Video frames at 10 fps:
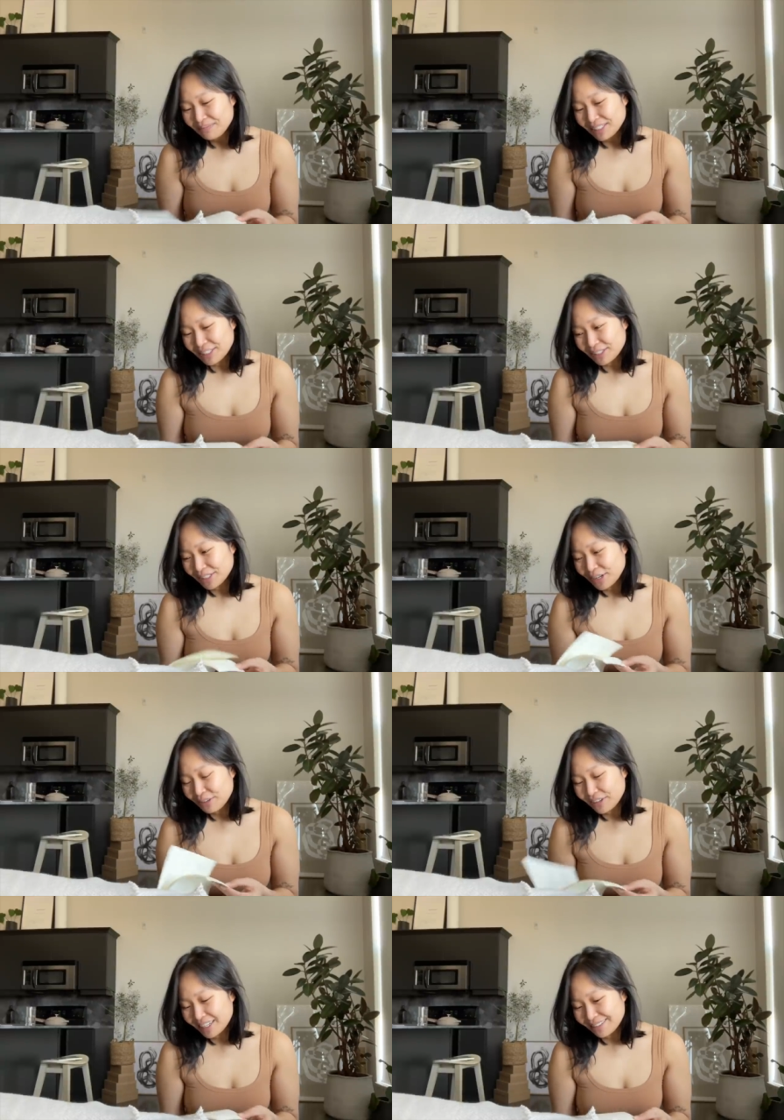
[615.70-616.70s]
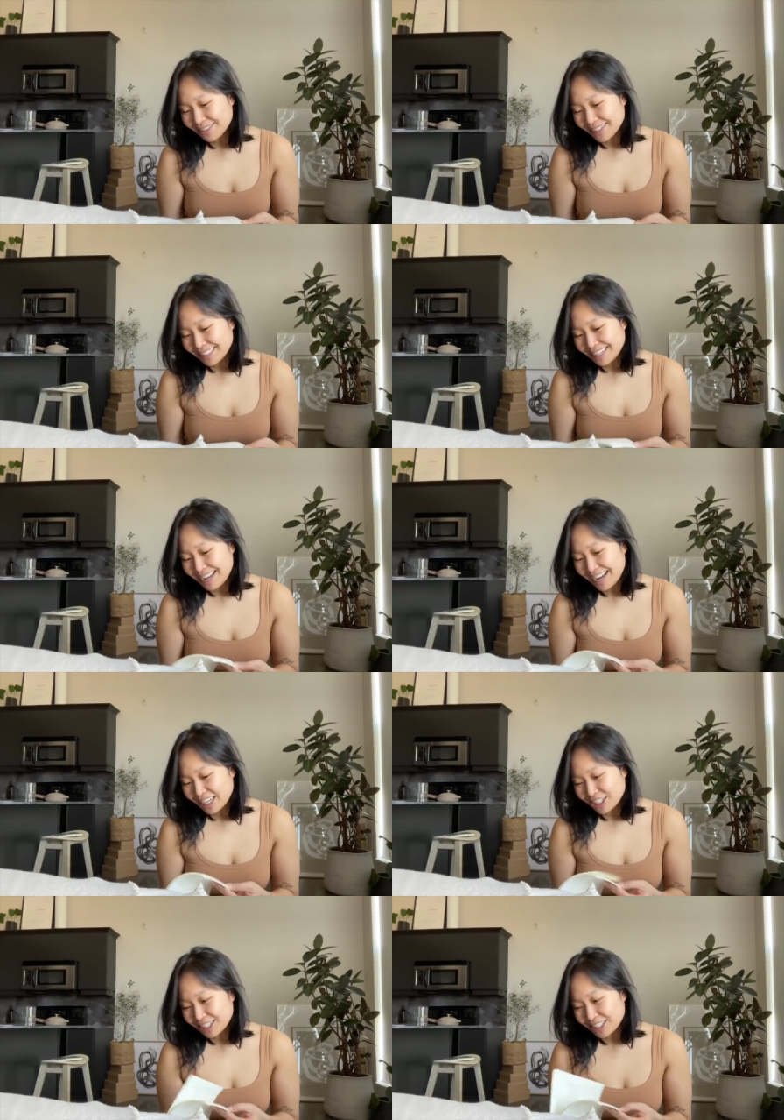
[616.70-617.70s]
is so funny, because I
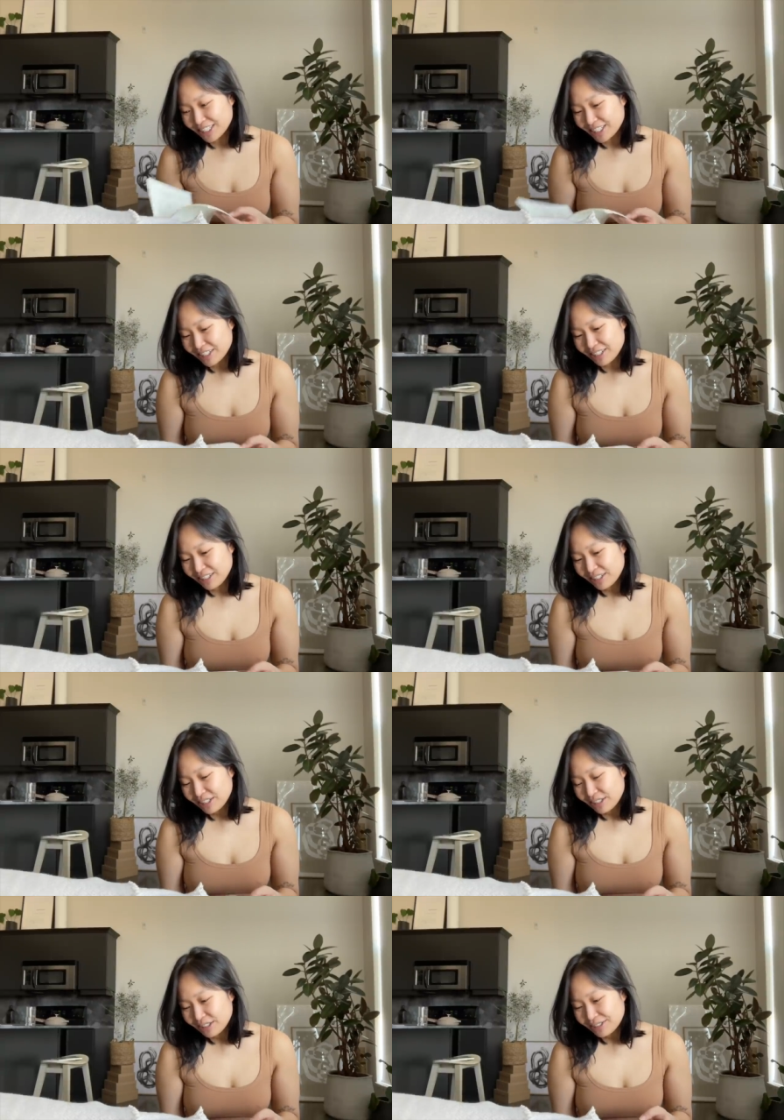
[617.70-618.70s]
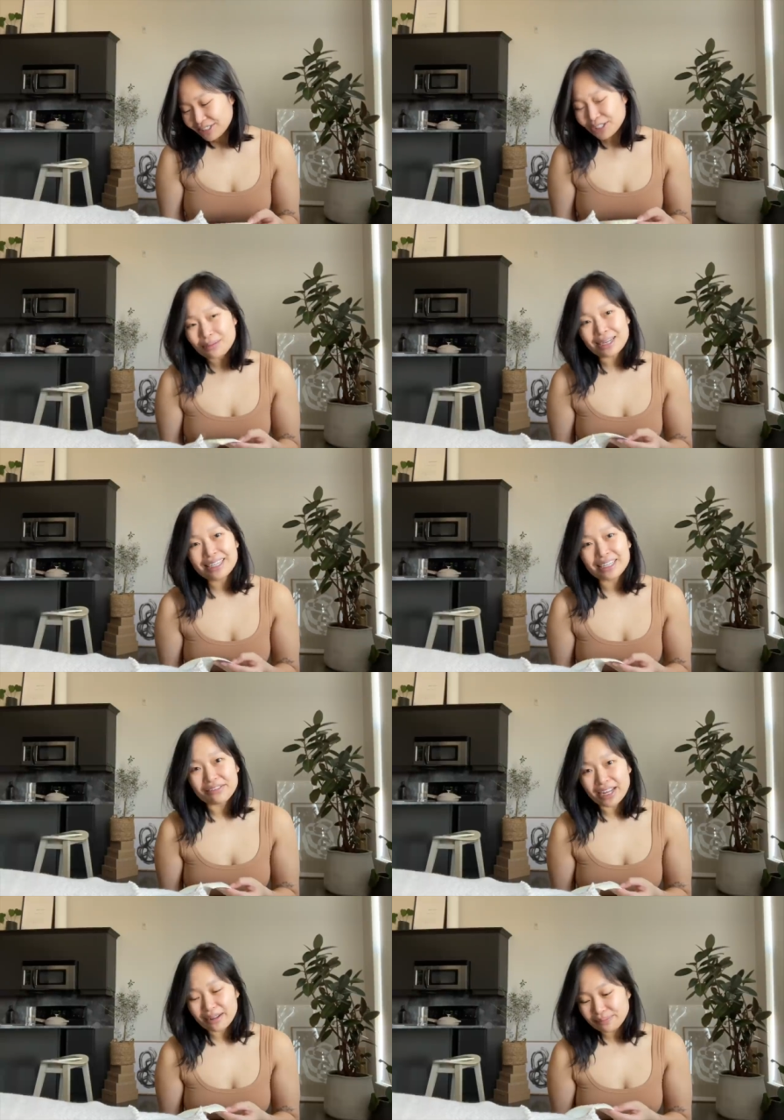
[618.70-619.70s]
actually did so many of
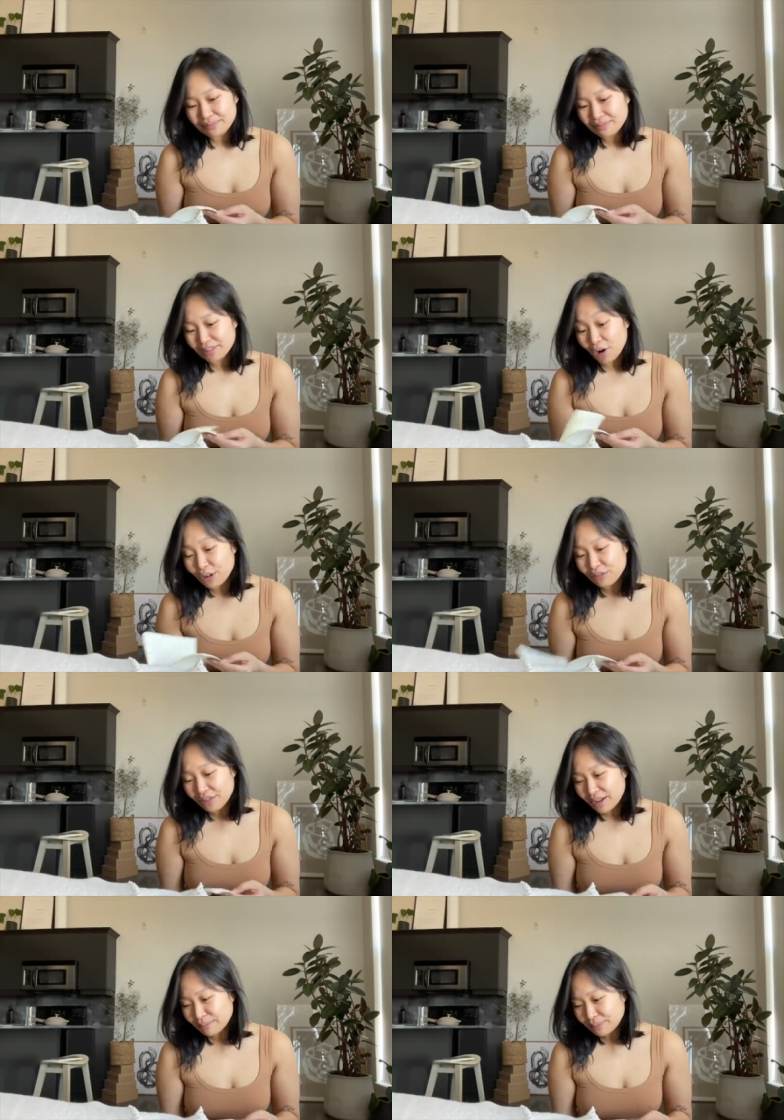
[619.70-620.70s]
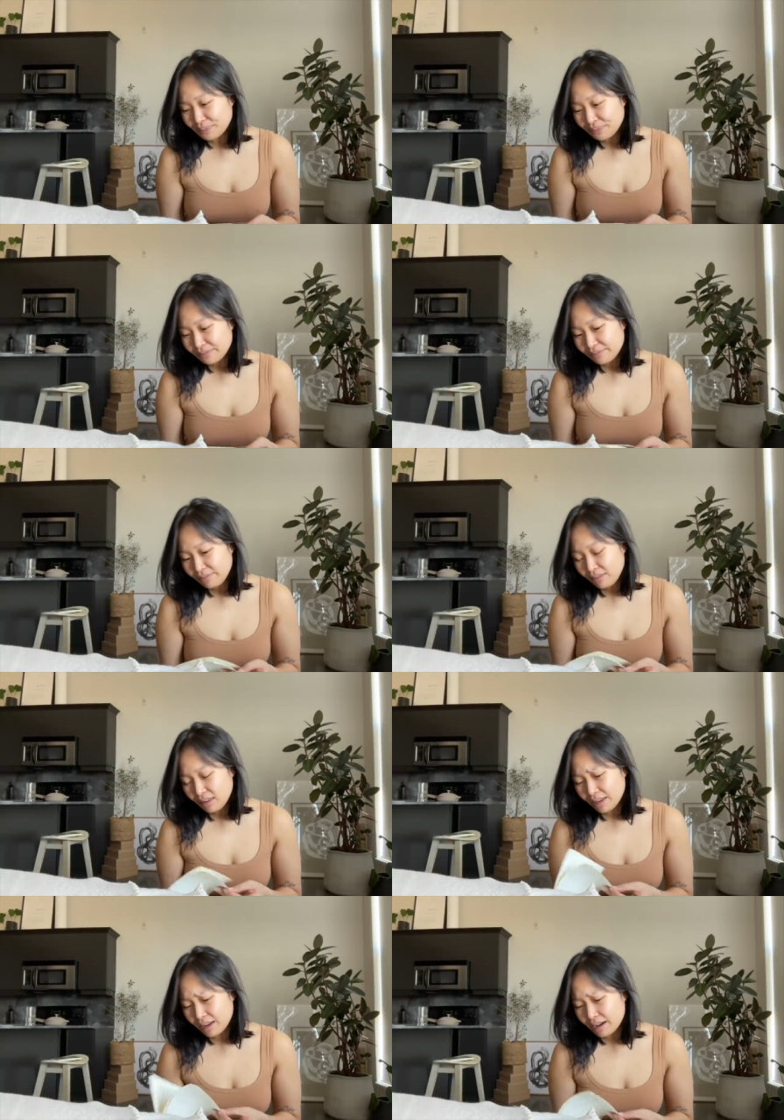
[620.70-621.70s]
them, all of
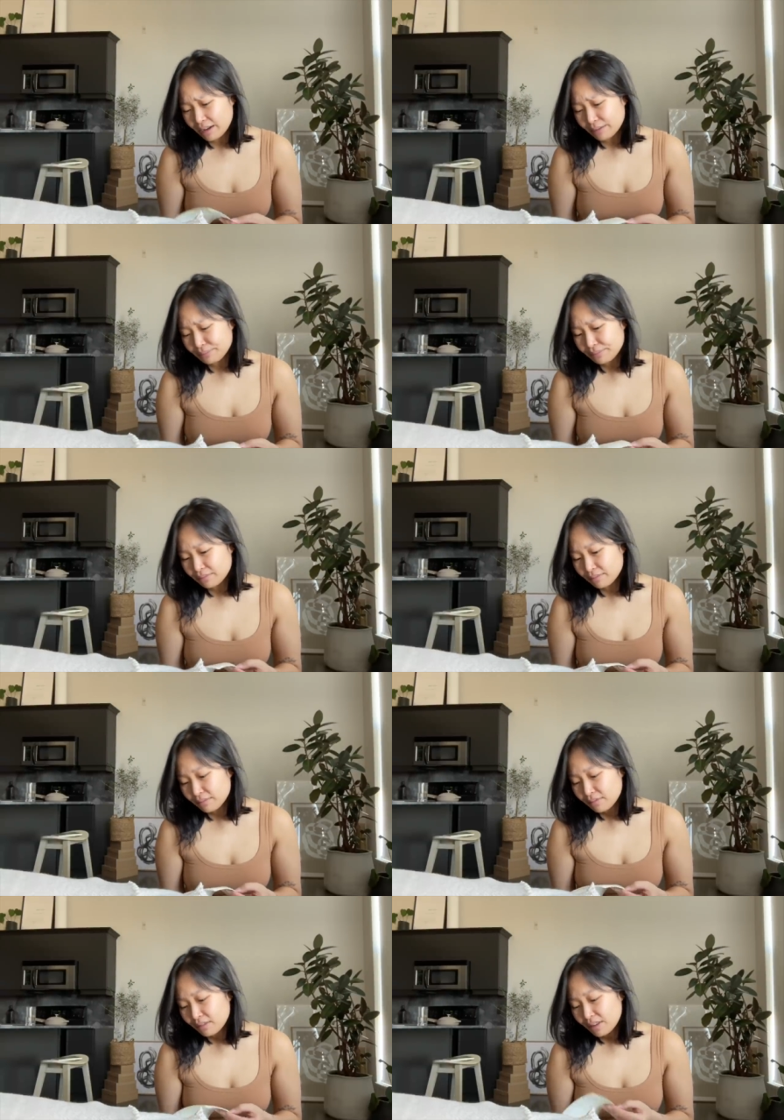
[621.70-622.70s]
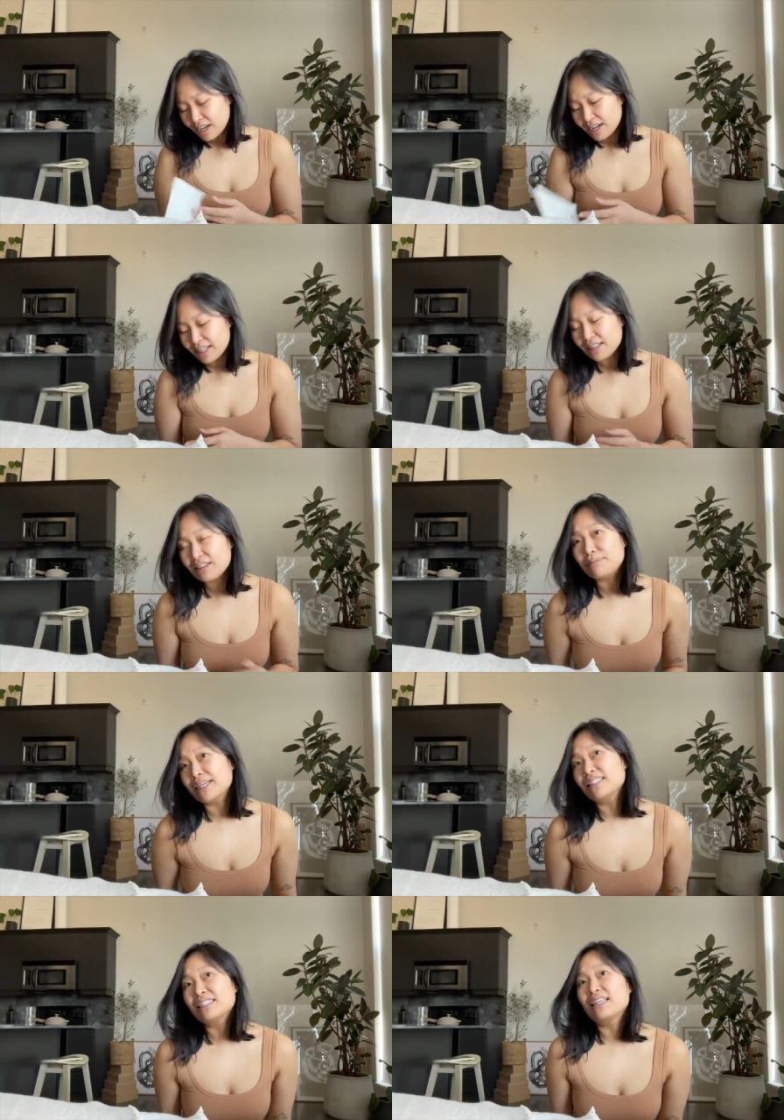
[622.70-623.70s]
them. And I think the
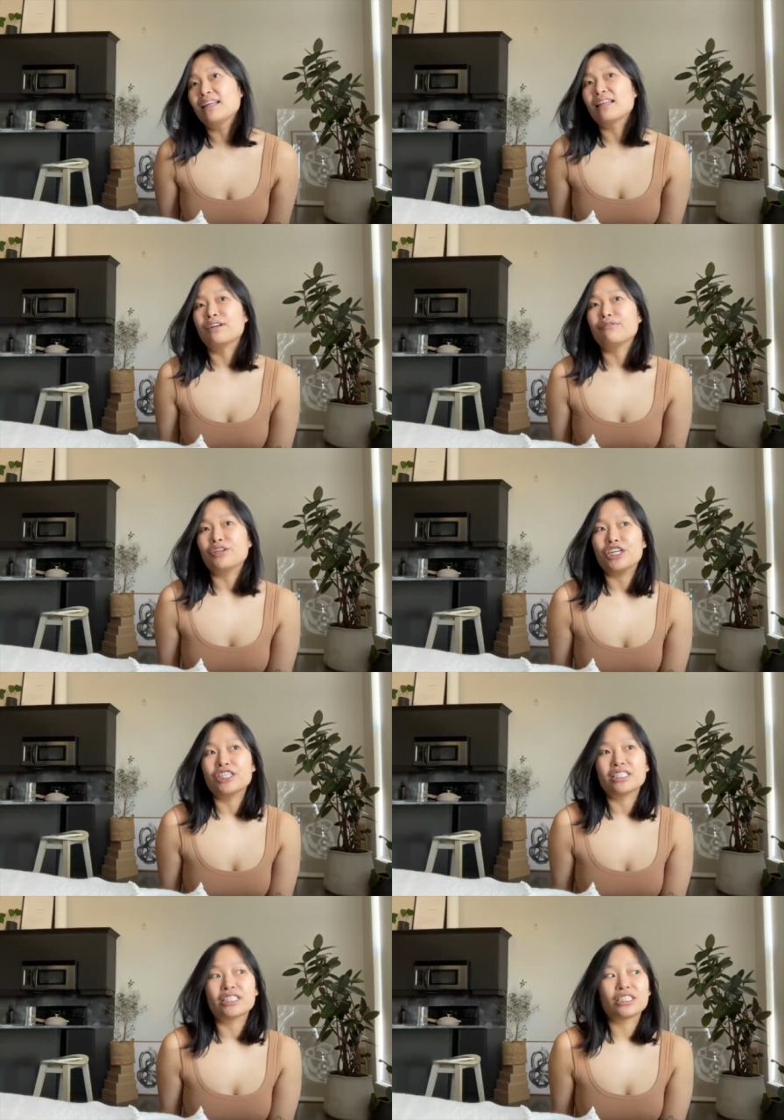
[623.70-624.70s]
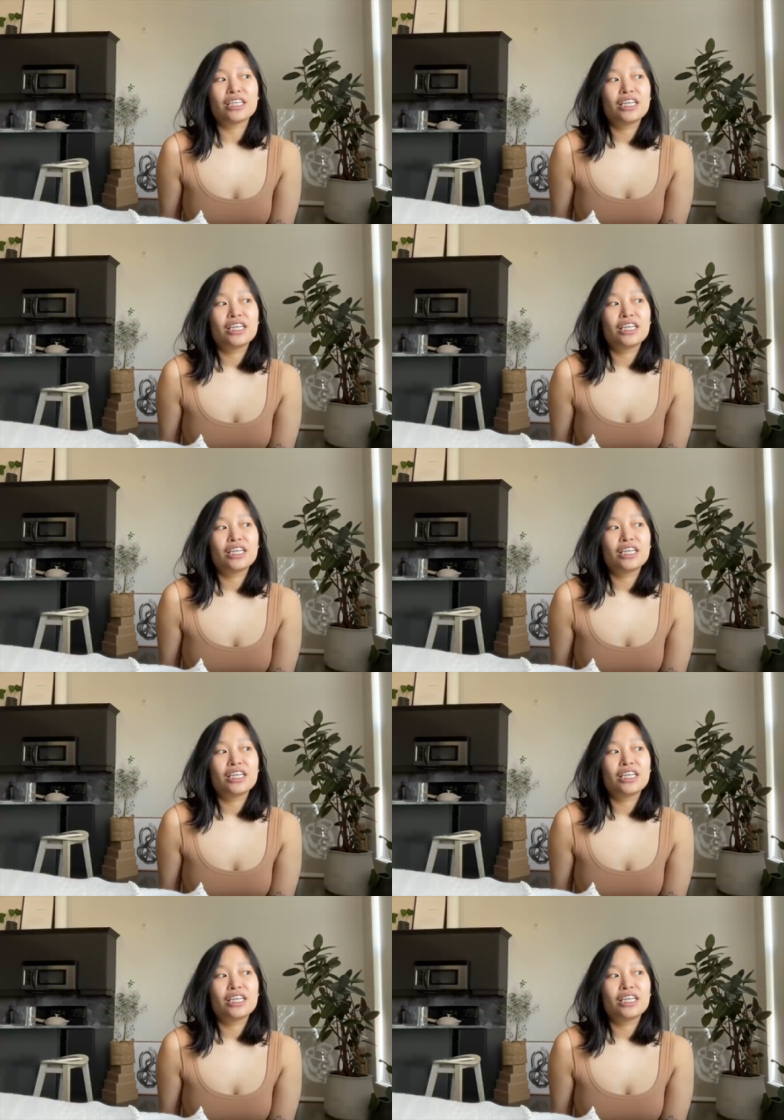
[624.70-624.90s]
biggest thing that I've learned is